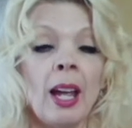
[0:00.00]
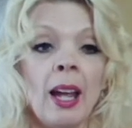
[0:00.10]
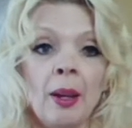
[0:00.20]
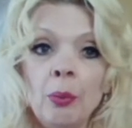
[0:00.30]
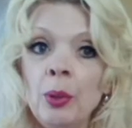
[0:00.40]

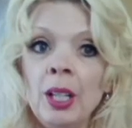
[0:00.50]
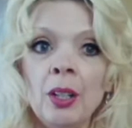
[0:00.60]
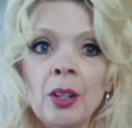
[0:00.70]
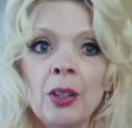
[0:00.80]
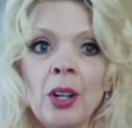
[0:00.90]
And we
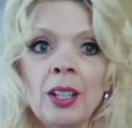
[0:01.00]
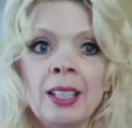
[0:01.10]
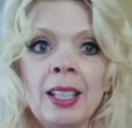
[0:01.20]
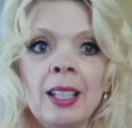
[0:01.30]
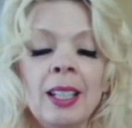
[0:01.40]
are not
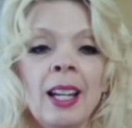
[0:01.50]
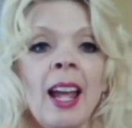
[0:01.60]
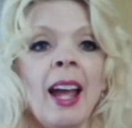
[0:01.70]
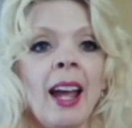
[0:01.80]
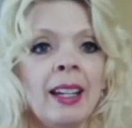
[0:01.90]
kidding.
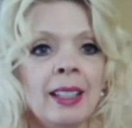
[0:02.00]
And